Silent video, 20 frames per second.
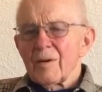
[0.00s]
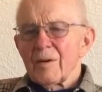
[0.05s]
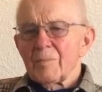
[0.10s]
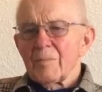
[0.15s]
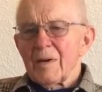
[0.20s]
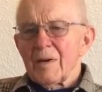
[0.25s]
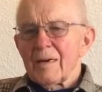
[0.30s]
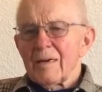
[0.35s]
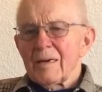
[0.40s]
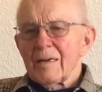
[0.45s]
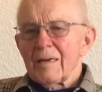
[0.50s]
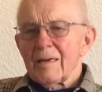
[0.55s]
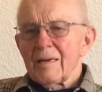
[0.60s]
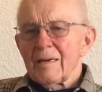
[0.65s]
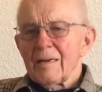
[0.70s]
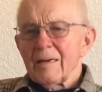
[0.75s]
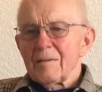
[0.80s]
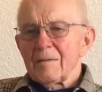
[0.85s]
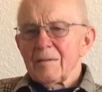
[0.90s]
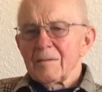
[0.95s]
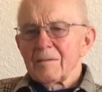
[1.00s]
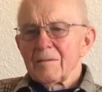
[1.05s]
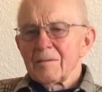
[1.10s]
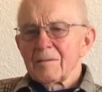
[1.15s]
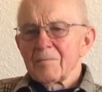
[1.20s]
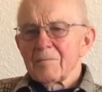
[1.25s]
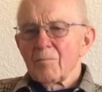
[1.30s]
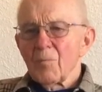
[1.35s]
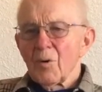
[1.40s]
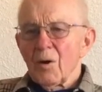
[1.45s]
made a
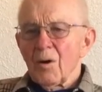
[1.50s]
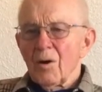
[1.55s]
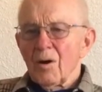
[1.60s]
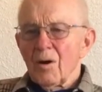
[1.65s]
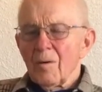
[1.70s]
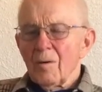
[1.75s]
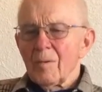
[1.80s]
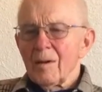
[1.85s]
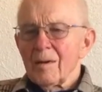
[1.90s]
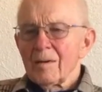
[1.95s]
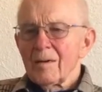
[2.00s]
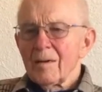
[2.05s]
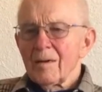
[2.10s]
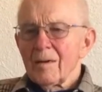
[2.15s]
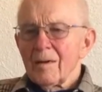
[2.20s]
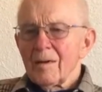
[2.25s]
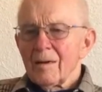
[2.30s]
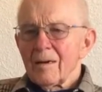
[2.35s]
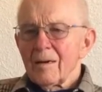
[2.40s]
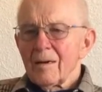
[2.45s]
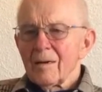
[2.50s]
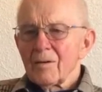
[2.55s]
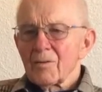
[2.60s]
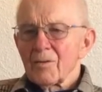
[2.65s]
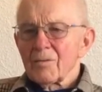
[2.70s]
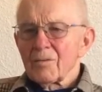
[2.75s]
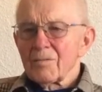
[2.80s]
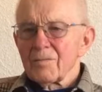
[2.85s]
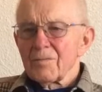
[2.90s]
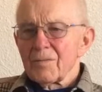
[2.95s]
bomb out
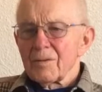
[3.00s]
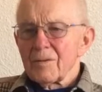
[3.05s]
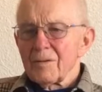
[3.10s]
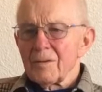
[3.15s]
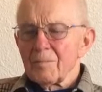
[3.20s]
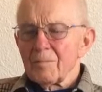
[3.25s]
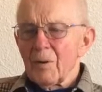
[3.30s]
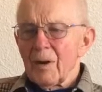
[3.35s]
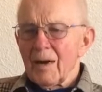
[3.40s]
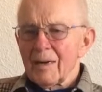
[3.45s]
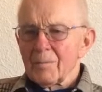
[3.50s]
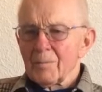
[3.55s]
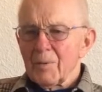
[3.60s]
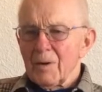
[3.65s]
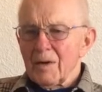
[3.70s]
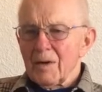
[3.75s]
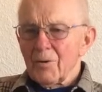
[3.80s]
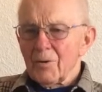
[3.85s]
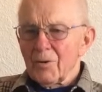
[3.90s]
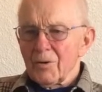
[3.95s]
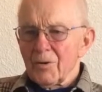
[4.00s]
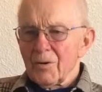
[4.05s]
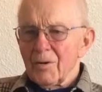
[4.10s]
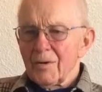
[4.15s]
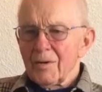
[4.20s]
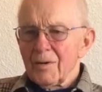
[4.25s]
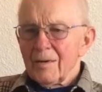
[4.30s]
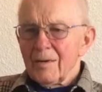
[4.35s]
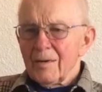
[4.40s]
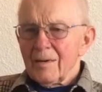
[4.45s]
of black powder
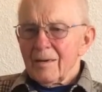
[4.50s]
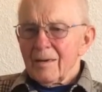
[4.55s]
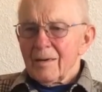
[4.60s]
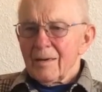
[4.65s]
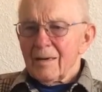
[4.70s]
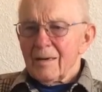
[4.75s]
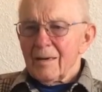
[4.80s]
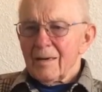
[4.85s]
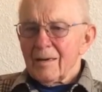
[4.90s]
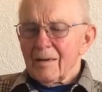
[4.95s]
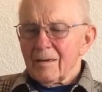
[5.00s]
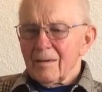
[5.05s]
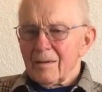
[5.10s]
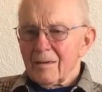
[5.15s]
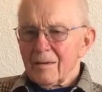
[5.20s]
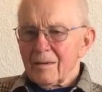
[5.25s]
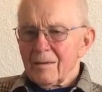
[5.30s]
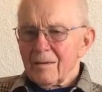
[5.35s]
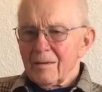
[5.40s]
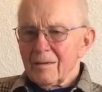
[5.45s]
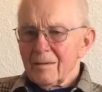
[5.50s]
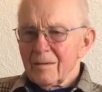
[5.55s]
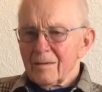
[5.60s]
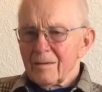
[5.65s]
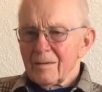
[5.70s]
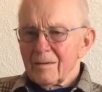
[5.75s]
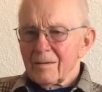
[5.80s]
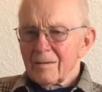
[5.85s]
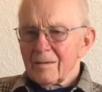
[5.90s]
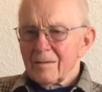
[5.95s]
in a
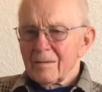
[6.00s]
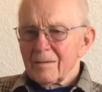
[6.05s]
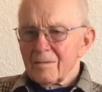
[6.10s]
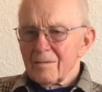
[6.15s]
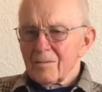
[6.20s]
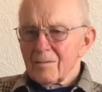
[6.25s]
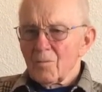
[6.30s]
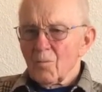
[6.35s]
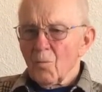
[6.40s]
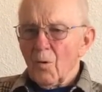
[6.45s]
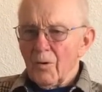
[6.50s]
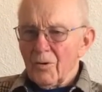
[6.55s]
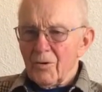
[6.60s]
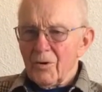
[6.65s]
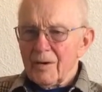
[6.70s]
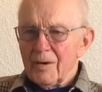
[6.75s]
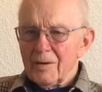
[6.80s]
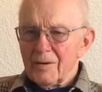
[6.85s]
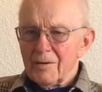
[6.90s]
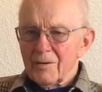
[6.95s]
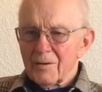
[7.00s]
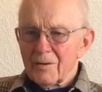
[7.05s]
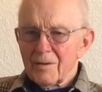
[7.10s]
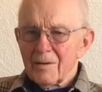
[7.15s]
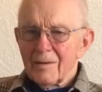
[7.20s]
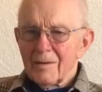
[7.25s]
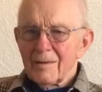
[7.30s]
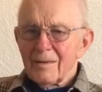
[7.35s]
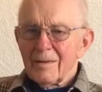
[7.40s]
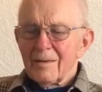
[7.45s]
water heater,
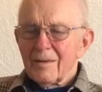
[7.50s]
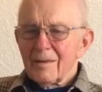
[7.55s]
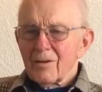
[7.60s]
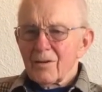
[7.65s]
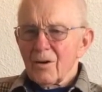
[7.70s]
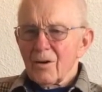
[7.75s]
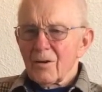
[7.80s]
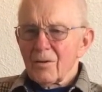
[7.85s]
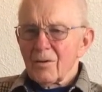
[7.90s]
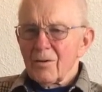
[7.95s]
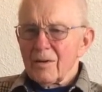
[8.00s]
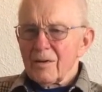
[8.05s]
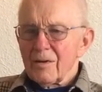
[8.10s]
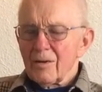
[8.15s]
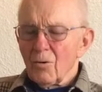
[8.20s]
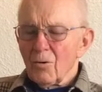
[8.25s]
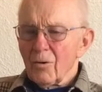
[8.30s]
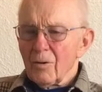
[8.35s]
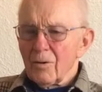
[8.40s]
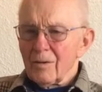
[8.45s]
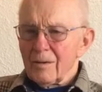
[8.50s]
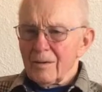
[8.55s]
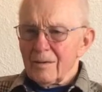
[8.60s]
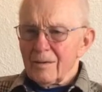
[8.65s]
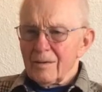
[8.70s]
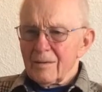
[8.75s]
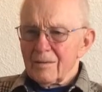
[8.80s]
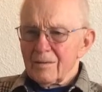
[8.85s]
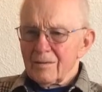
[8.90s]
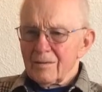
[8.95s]
concrete or a